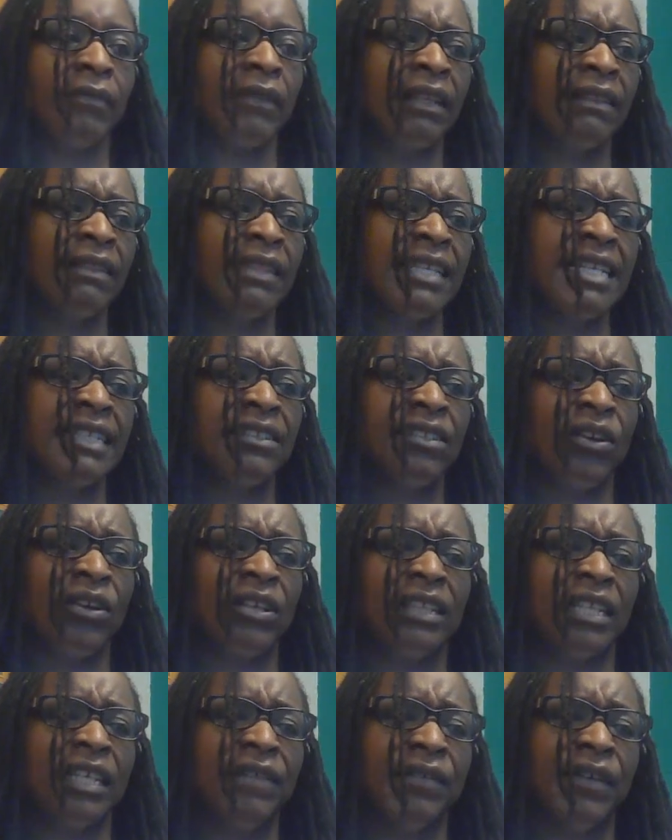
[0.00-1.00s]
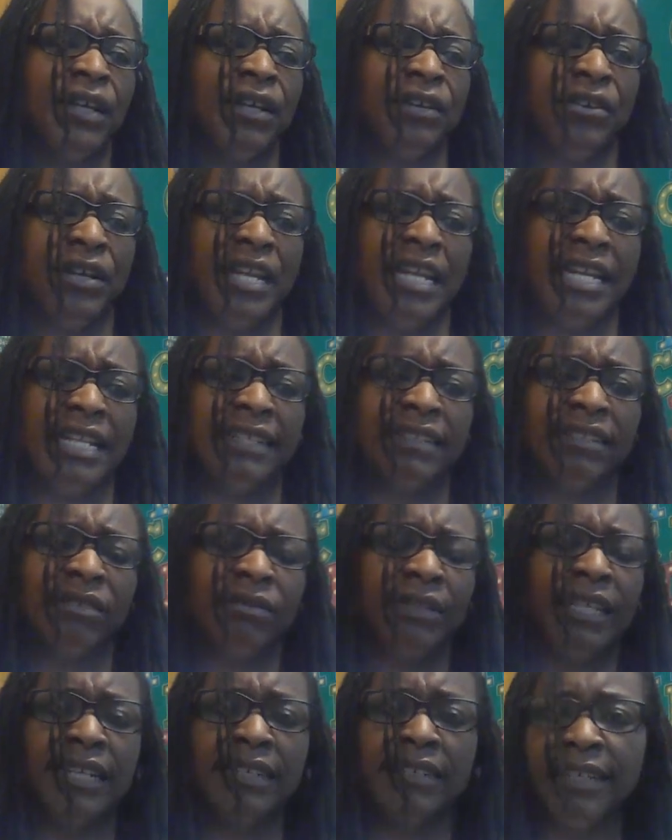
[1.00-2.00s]
These are leafcutter ants.
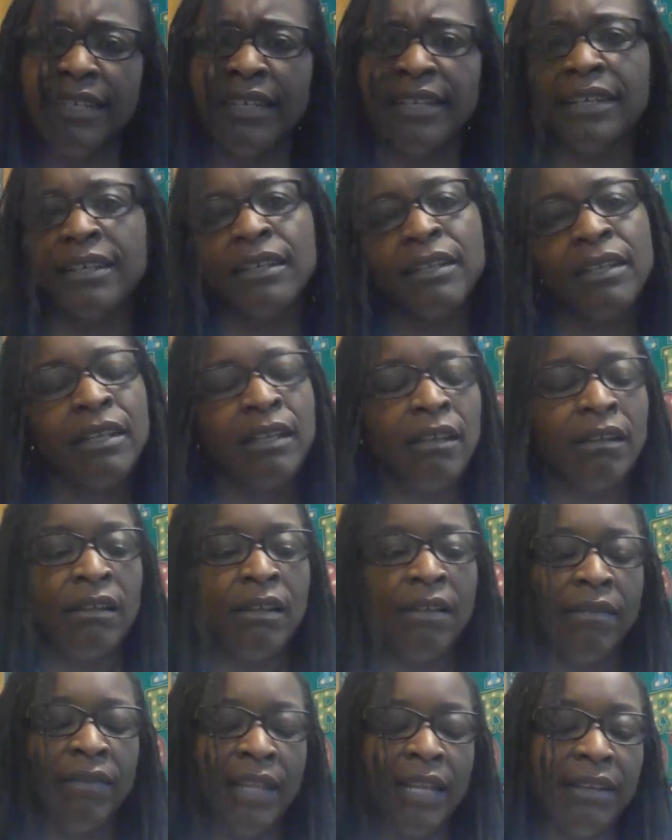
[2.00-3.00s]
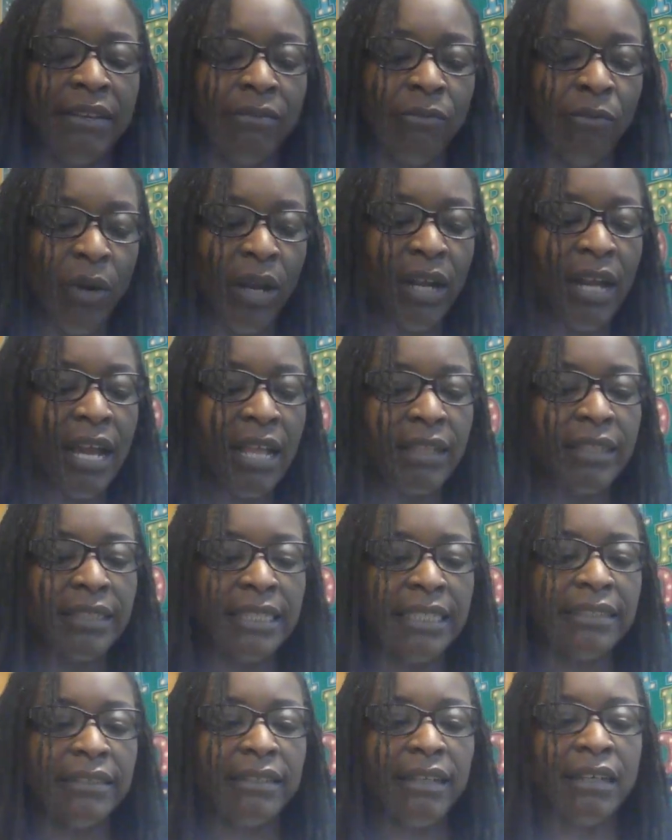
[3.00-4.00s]
They dig. One
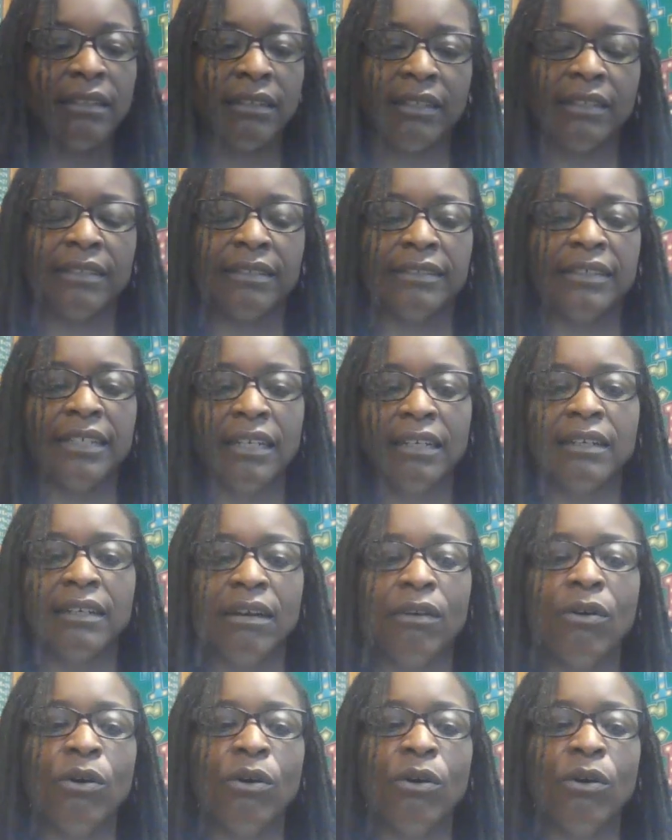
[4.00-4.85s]
colony dug a